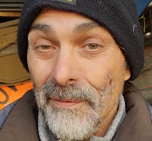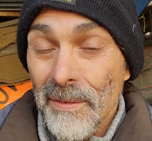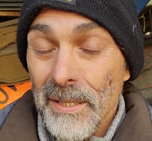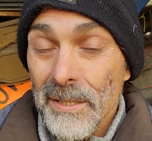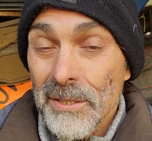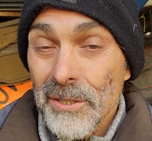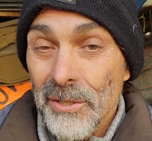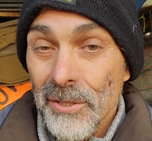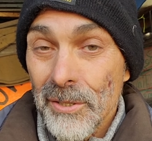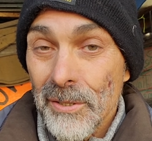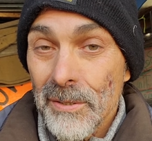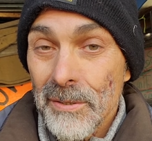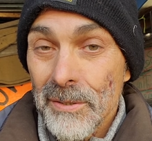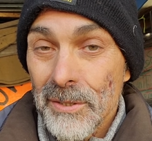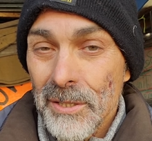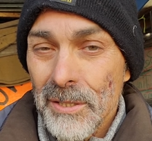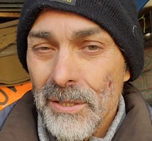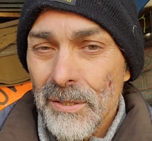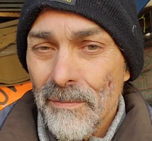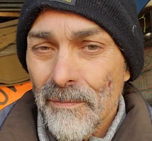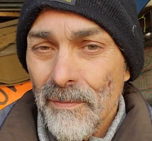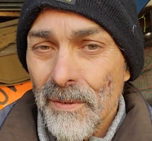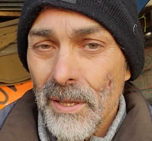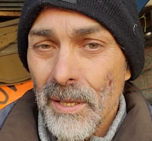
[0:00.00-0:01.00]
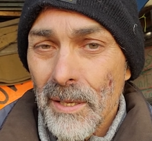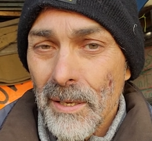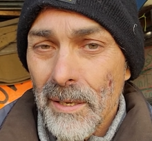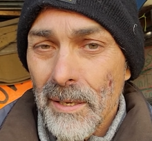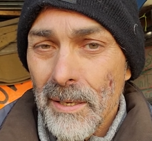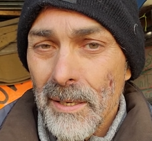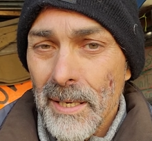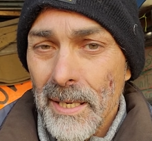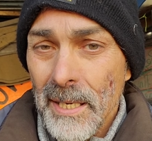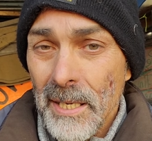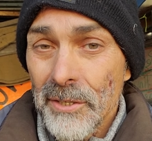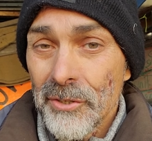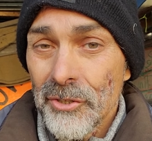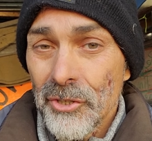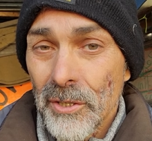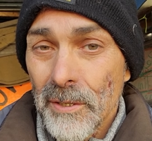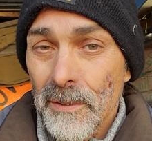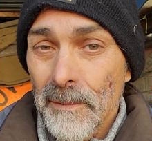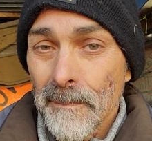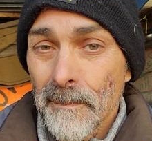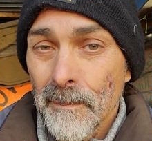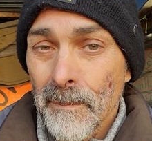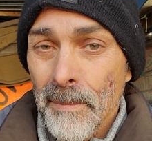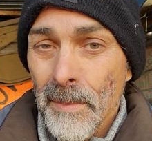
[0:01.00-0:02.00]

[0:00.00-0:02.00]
fixture just for the kitchen.